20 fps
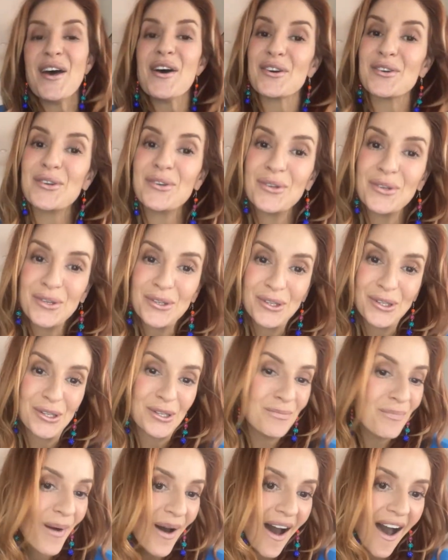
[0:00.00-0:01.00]

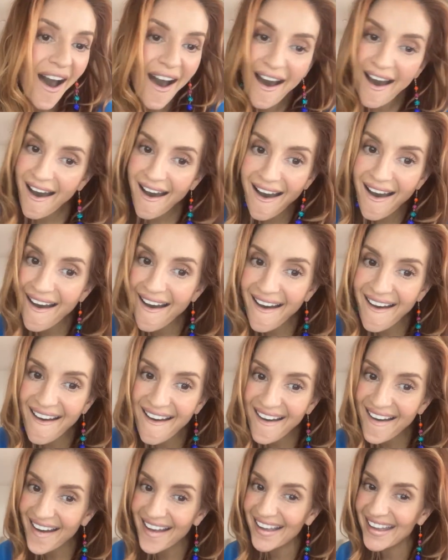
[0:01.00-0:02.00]
goodbye.
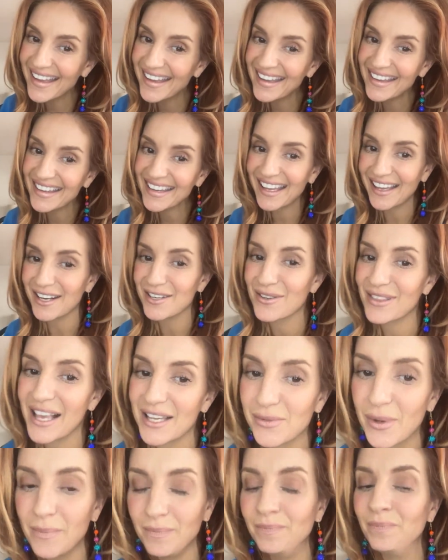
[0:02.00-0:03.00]
Can I do the
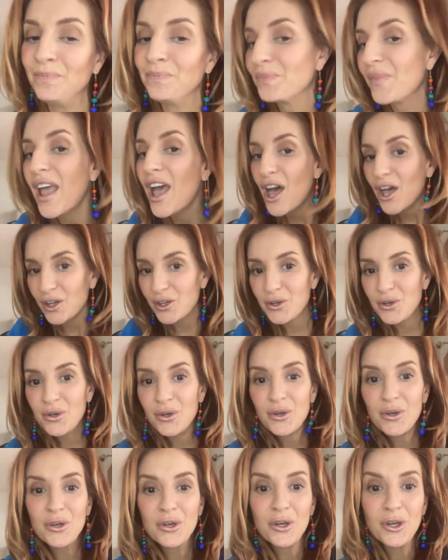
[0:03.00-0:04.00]
last one?
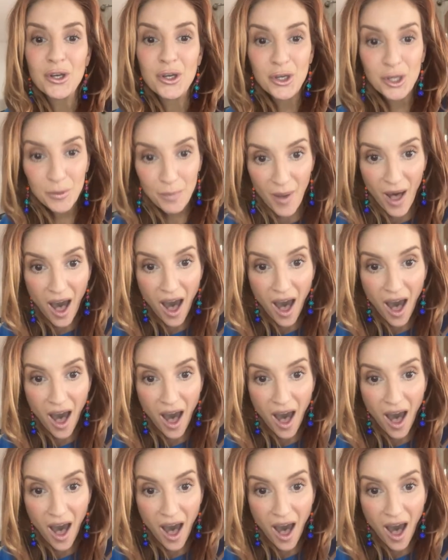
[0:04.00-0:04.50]
Goodbye,